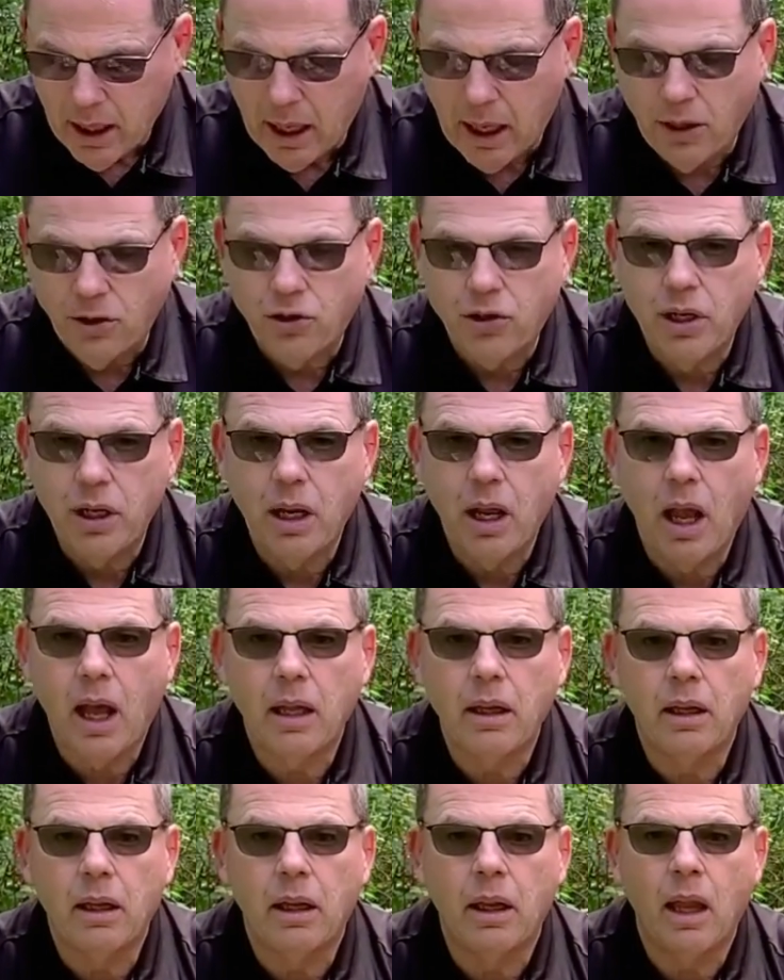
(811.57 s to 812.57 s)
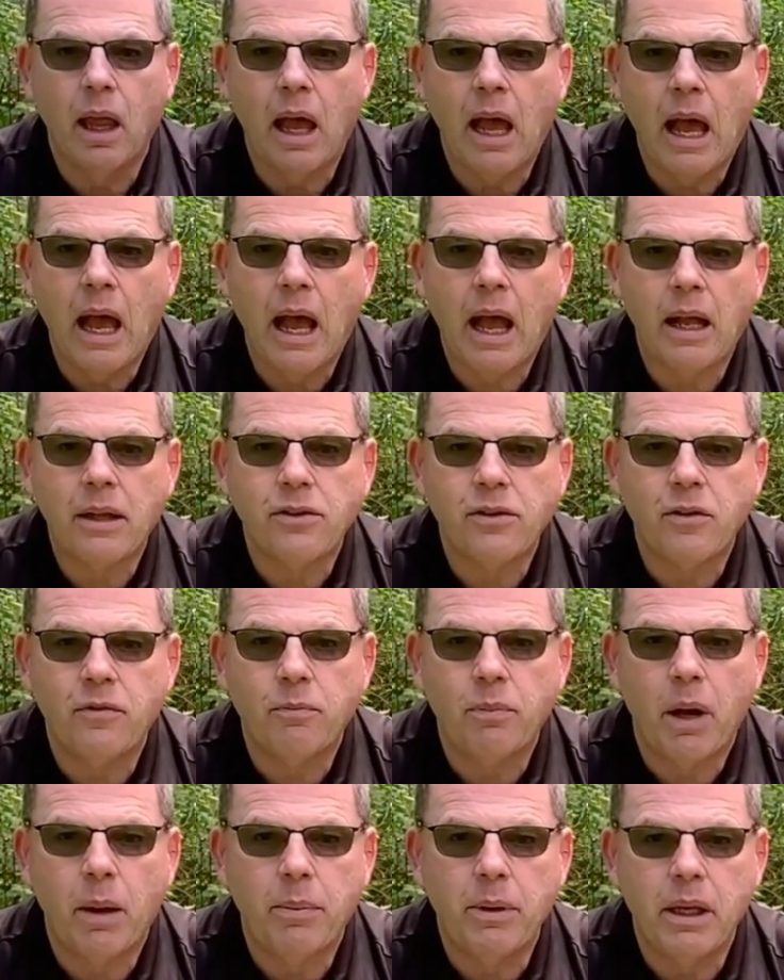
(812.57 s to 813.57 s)
and she got lots
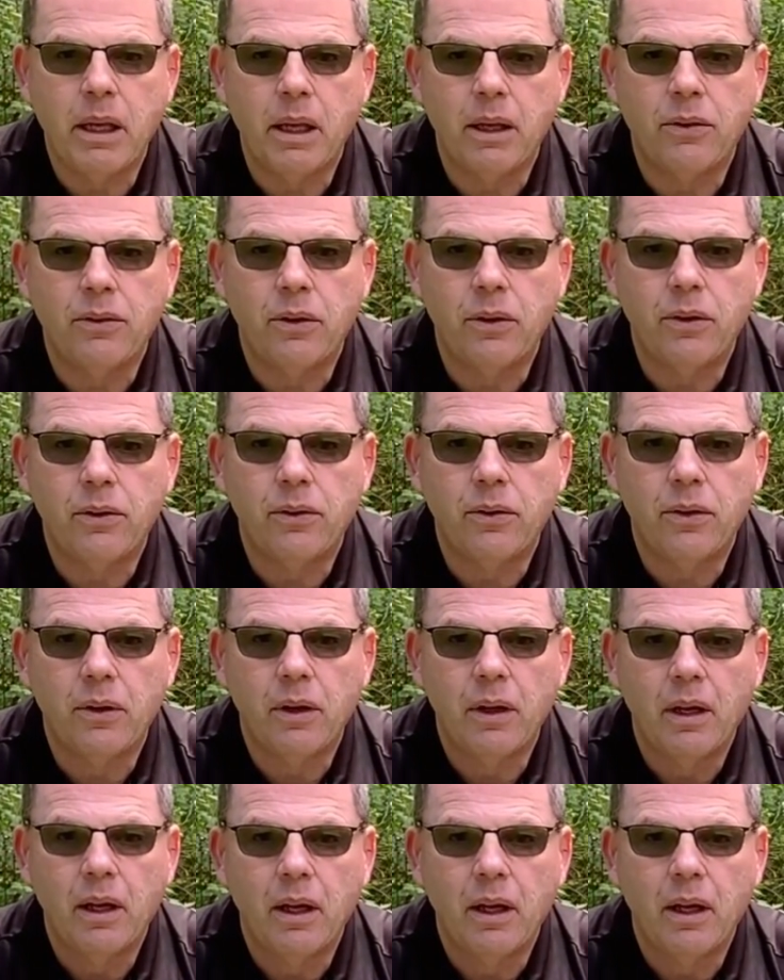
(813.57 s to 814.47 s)
of puppy kisses.